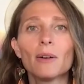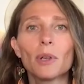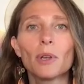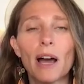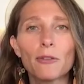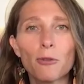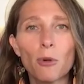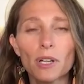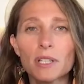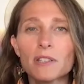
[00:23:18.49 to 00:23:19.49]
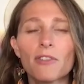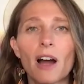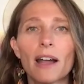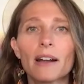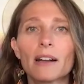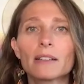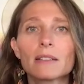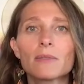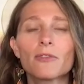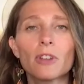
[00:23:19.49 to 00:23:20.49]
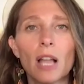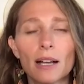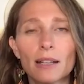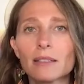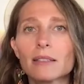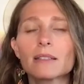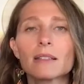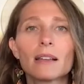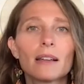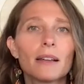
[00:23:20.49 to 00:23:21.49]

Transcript: We've had forest fires, floods.